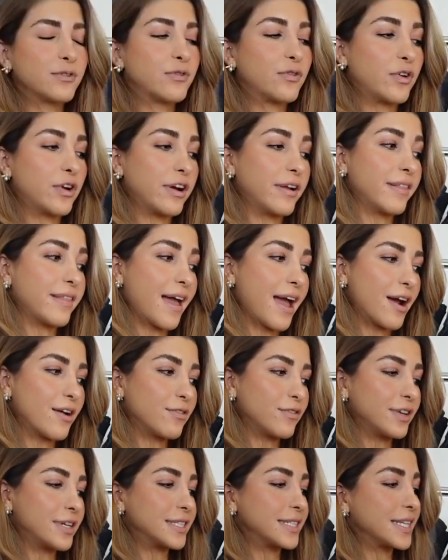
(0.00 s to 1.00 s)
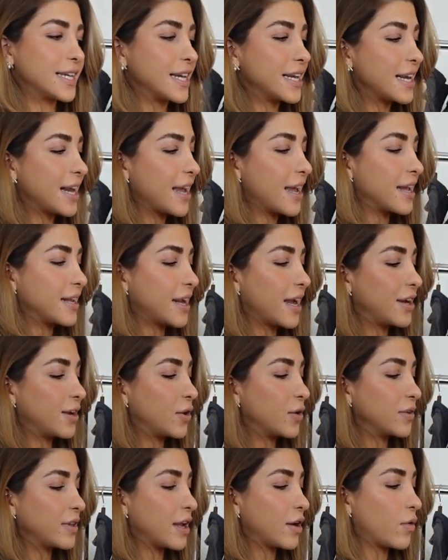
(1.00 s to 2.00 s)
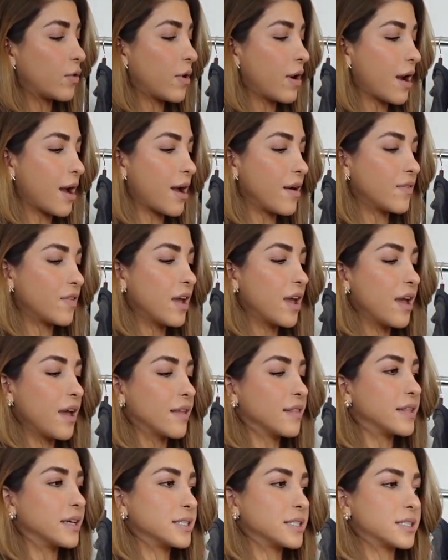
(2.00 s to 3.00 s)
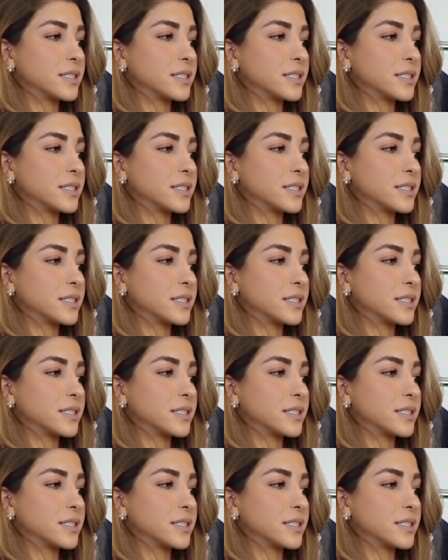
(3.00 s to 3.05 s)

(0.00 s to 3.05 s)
for that reason. And I know they don't have this